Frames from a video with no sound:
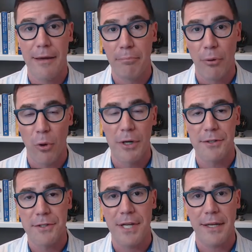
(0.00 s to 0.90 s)

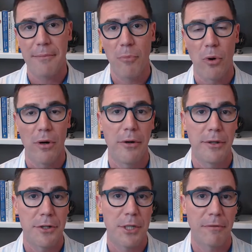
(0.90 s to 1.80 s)
employers taking more
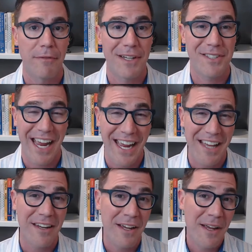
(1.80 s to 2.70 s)
ownership of this,
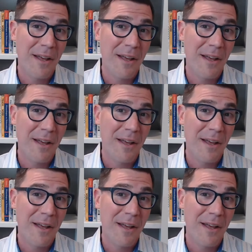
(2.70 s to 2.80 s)
and